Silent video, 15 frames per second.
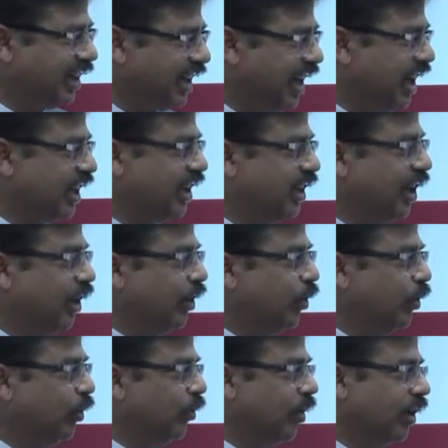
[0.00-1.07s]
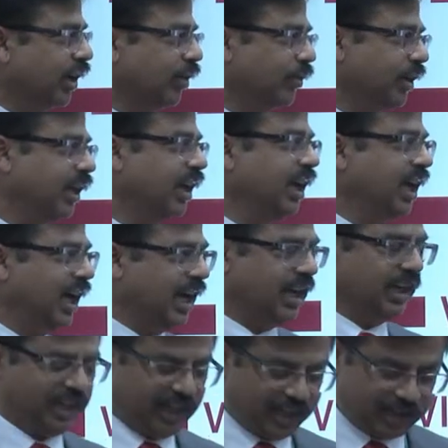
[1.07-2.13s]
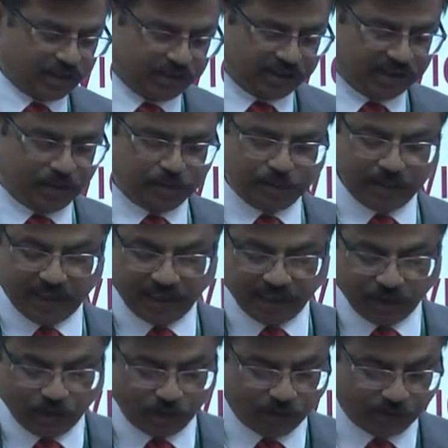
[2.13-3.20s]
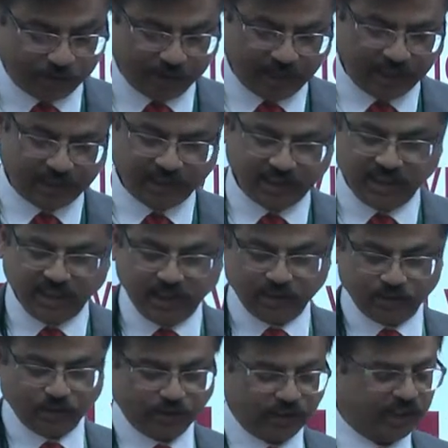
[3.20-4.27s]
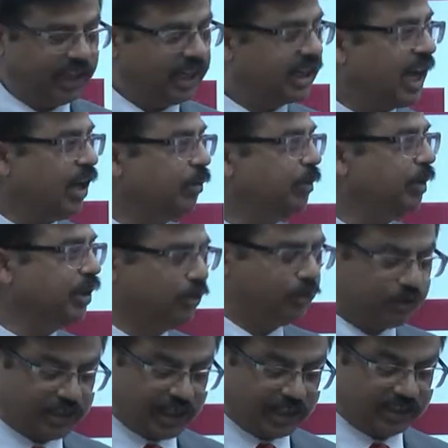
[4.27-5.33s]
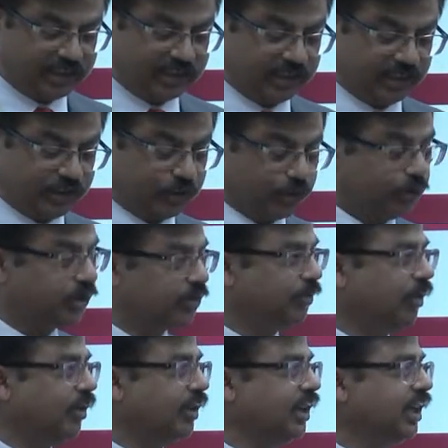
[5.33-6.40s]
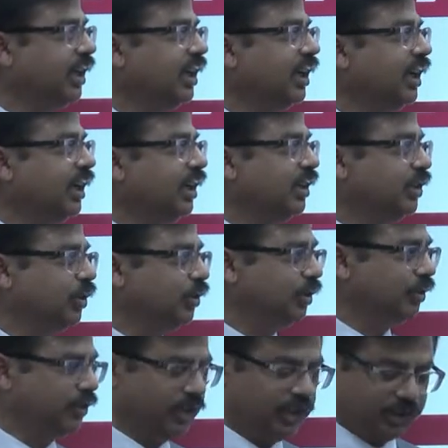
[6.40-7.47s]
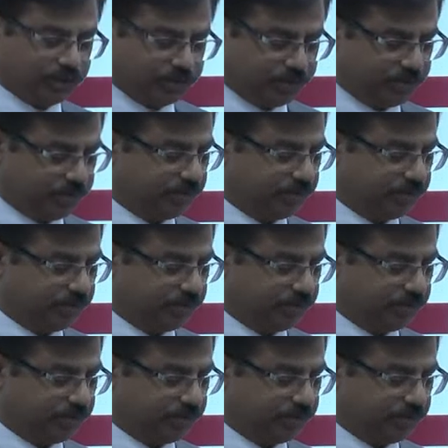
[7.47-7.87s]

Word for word: take the gold, whatever, and take some money out of that. So it can be used as a resource for the geotourism.